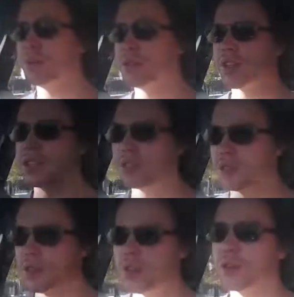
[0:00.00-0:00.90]
to be changed.
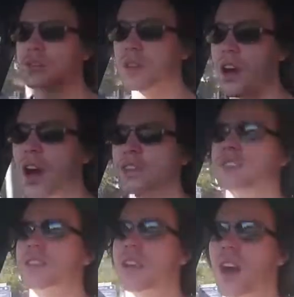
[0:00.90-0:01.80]
It looked
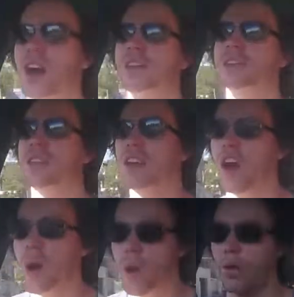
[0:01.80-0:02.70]
utterly
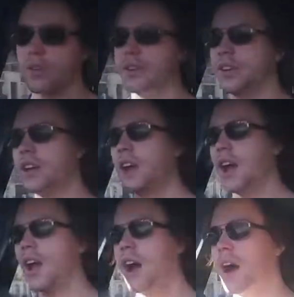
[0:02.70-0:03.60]
horrid.
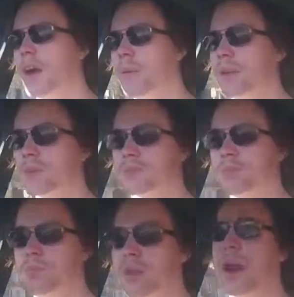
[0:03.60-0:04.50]
It was
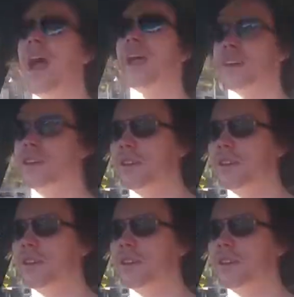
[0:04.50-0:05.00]
black.